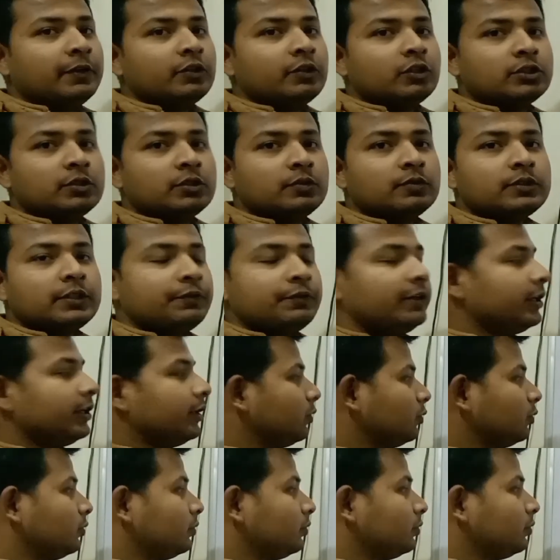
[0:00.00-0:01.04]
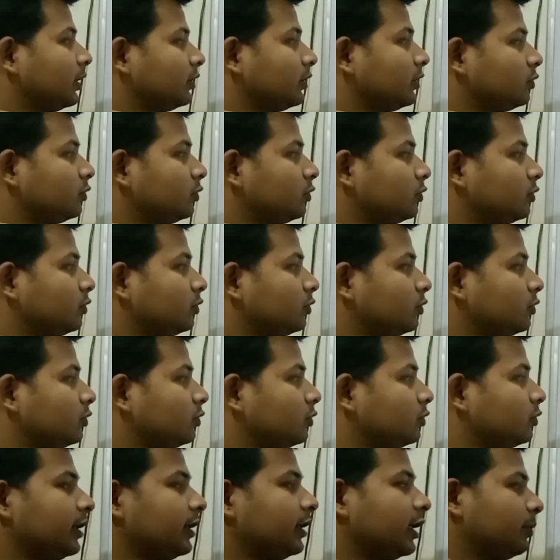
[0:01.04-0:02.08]
What is the prime factorization of
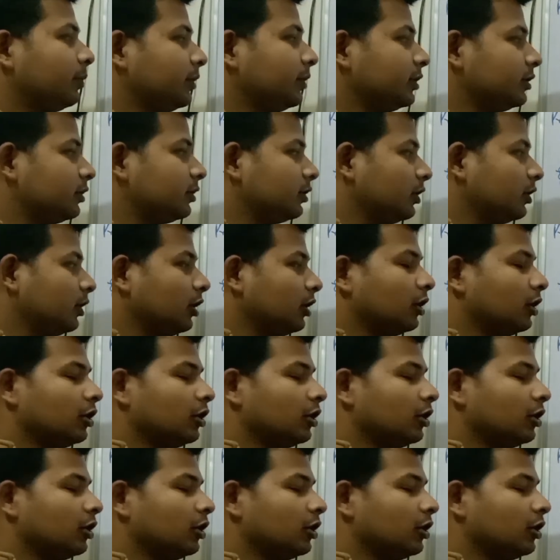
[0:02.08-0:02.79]
72? That means